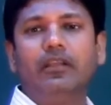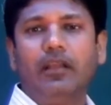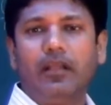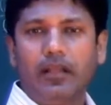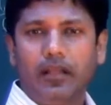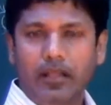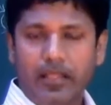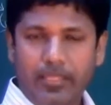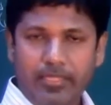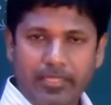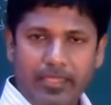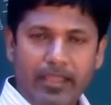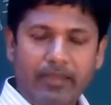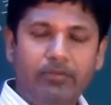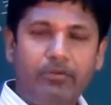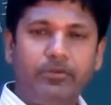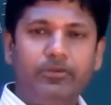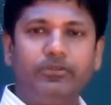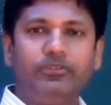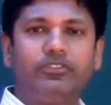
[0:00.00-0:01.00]
and then
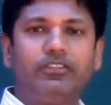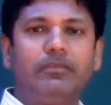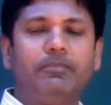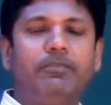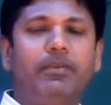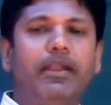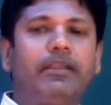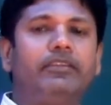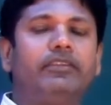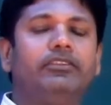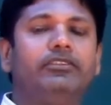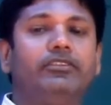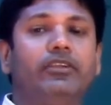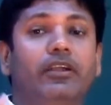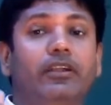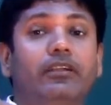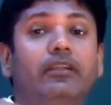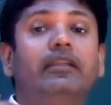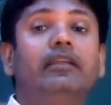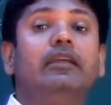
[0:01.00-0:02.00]
we'll do some practice
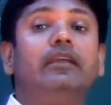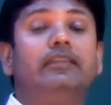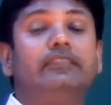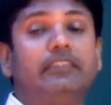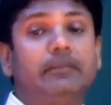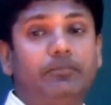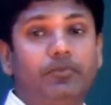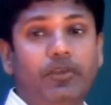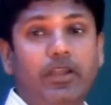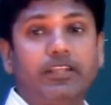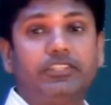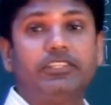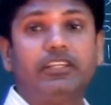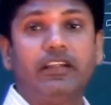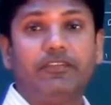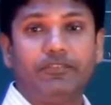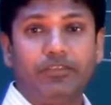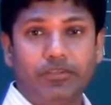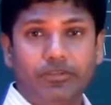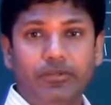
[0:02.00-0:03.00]
on subtraction
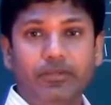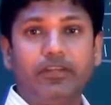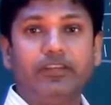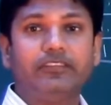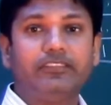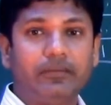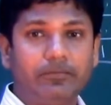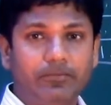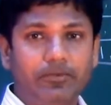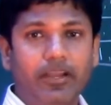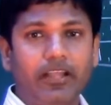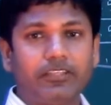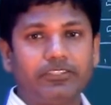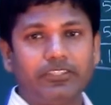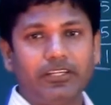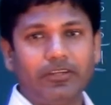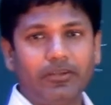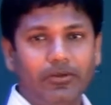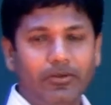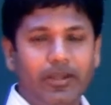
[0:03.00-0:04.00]
after you learn
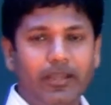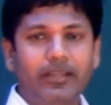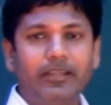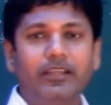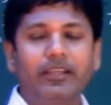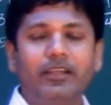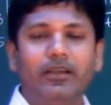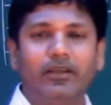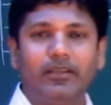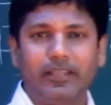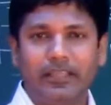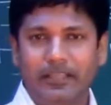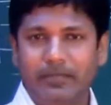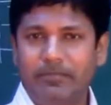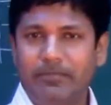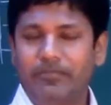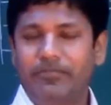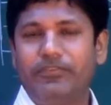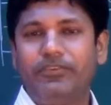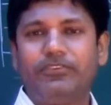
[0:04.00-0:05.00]
subtraction. Alright, okay, give
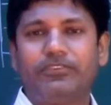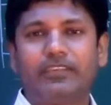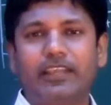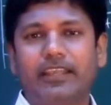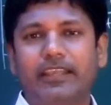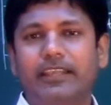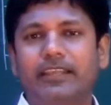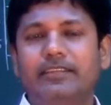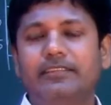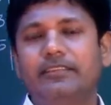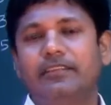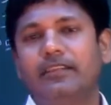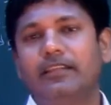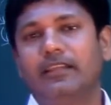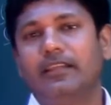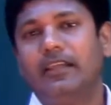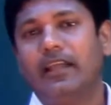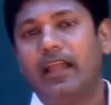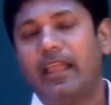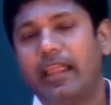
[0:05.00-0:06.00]
me a few seconds
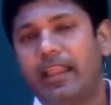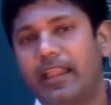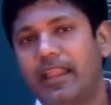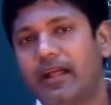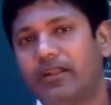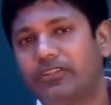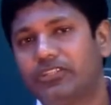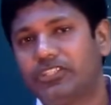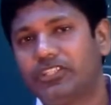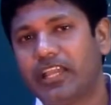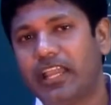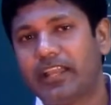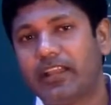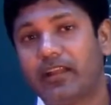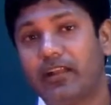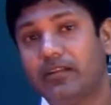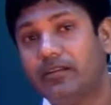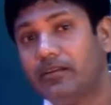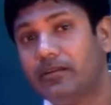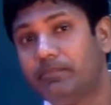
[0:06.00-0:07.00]
and I'll check
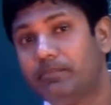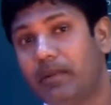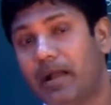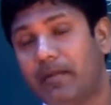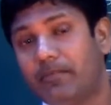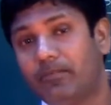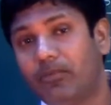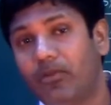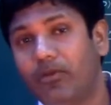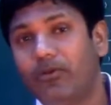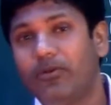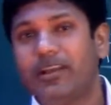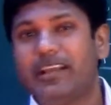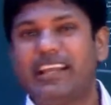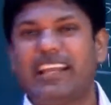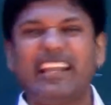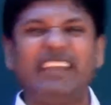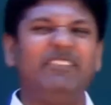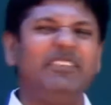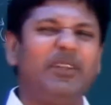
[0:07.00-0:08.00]
on Pablo
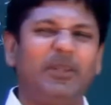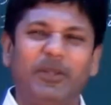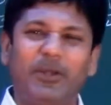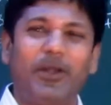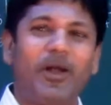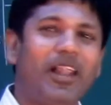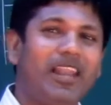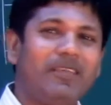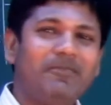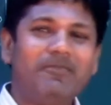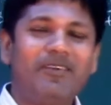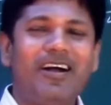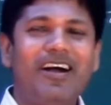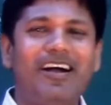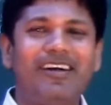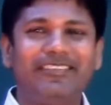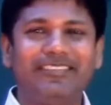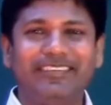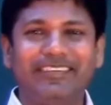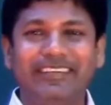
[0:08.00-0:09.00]
and we'll call him
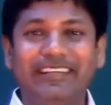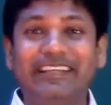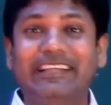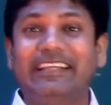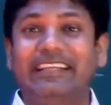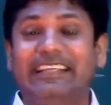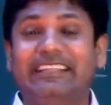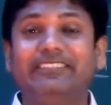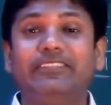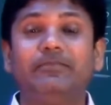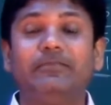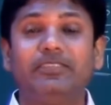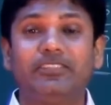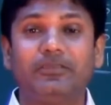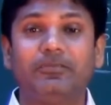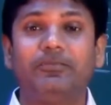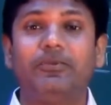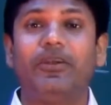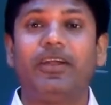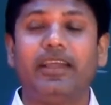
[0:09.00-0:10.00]
out. He's gonna be
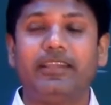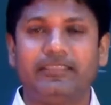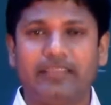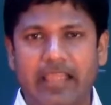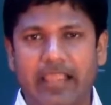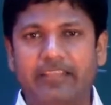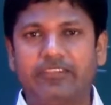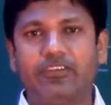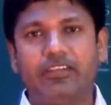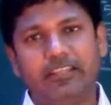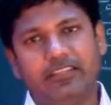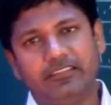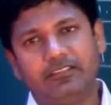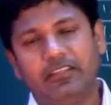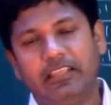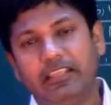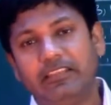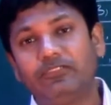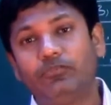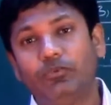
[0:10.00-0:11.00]
surprised. Actually,
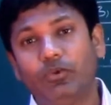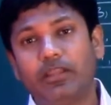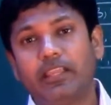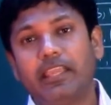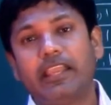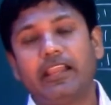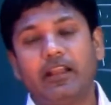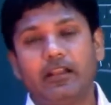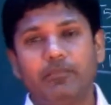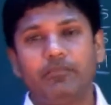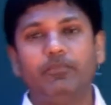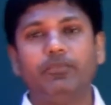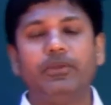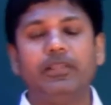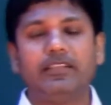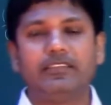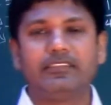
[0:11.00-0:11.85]
he is working on putting